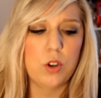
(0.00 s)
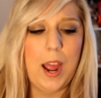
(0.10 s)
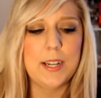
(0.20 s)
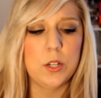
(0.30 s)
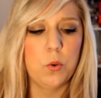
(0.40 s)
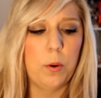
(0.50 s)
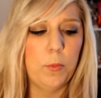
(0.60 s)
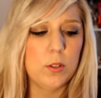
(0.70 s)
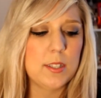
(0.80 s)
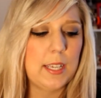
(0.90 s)
to
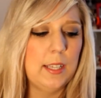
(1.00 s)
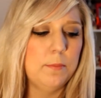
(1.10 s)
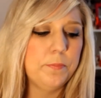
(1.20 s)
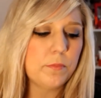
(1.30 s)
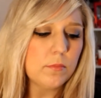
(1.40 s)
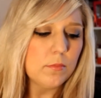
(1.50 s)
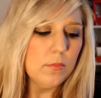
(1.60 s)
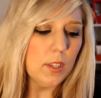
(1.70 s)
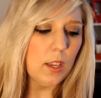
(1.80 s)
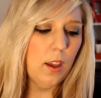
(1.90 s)
normal skin.
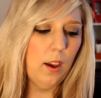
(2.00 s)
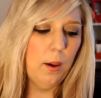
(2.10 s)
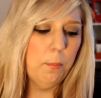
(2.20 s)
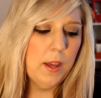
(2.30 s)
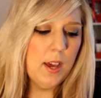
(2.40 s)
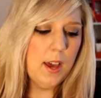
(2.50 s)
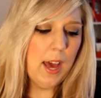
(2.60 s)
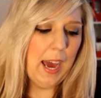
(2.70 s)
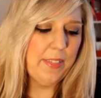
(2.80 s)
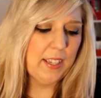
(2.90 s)

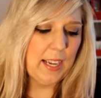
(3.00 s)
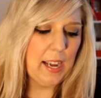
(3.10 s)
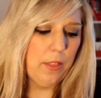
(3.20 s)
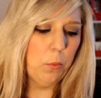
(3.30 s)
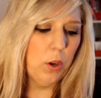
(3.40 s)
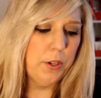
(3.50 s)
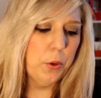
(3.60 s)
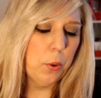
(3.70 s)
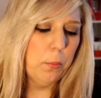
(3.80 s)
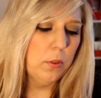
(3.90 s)
I think I got the one
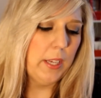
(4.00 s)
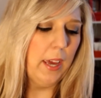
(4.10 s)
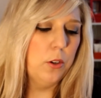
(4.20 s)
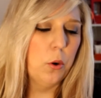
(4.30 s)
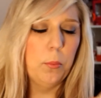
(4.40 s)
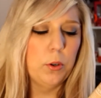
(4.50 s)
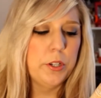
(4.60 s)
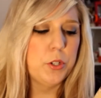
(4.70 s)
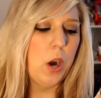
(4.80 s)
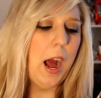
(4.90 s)
normal
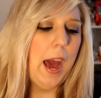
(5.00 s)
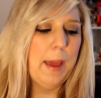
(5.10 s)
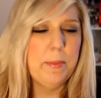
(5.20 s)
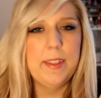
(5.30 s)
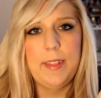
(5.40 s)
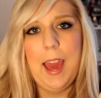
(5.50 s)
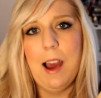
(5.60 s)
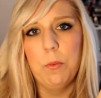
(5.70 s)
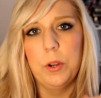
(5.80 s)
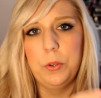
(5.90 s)
to dry, but then they
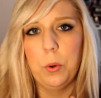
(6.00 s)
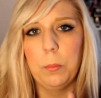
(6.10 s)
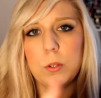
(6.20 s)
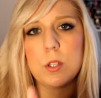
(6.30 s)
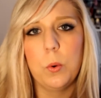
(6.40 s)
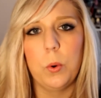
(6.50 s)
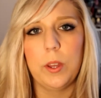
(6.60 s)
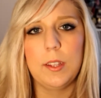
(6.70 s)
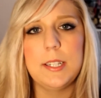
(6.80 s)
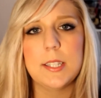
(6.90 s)
have one normal to
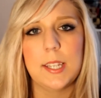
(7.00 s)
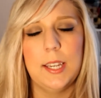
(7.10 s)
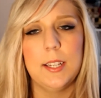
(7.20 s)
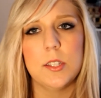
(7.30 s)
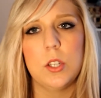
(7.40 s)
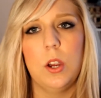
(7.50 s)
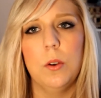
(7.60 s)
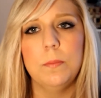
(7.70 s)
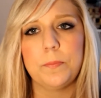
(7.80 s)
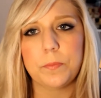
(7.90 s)
oily skin.
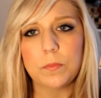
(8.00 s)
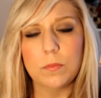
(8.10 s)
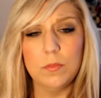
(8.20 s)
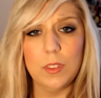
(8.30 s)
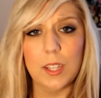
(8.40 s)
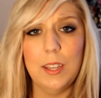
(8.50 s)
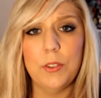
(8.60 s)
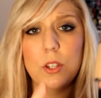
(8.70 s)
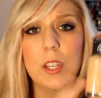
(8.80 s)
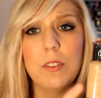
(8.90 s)
So if
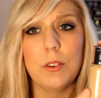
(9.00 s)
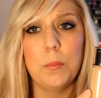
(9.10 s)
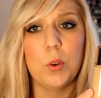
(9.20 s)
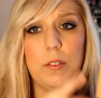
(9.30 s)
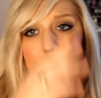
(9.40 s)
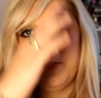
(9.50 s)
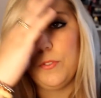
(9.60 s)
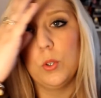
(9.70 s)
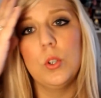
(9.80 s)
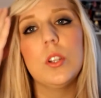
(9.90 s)
you're looking for more of a
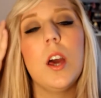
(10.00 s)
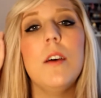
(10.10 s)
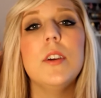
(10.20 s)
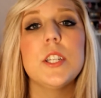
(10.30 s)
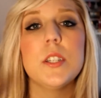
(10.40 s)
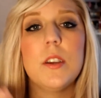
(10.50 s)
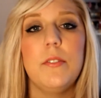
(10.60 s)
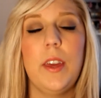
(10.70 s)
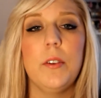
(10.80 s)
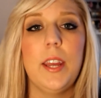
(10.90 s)
full coverage
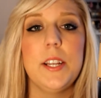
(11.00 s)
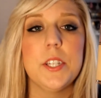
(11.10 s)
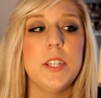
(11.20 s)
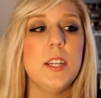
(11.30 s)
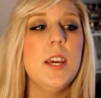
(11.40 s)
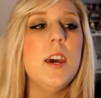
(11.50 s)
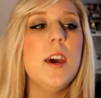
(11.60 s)
foundation,